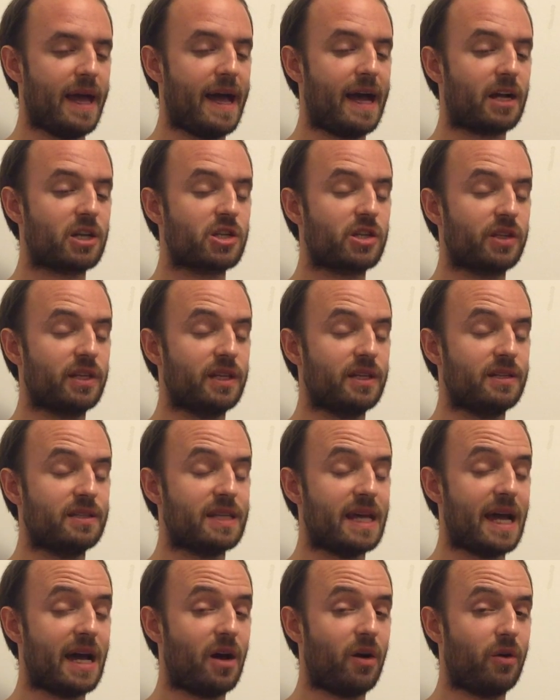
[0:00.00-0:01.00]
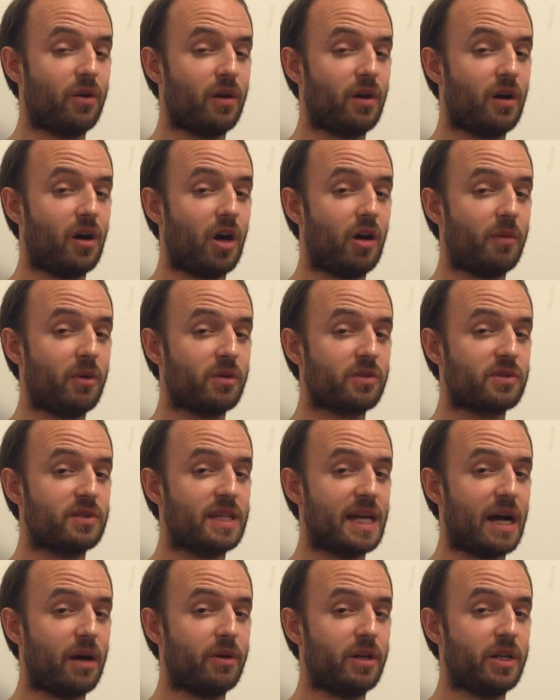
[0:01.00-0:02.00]
actually down, almost
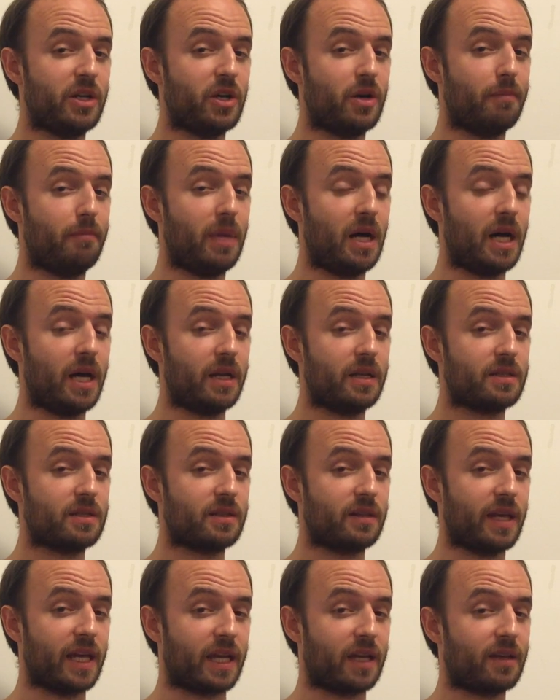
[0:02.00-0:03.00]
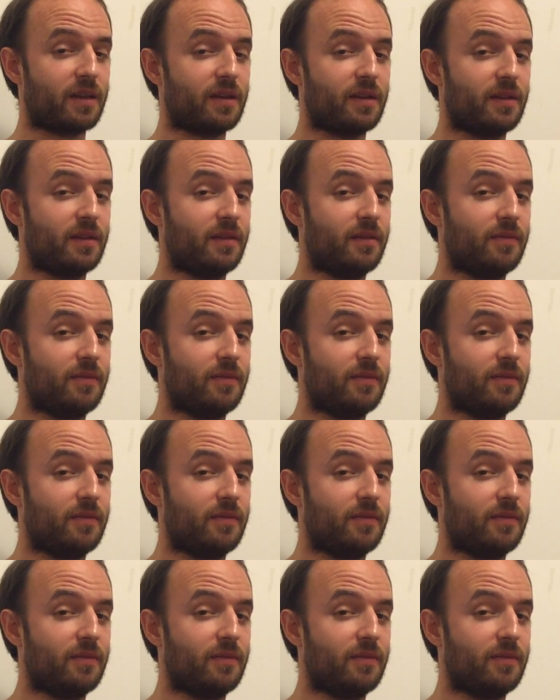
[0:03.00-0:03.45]
down in your butt, like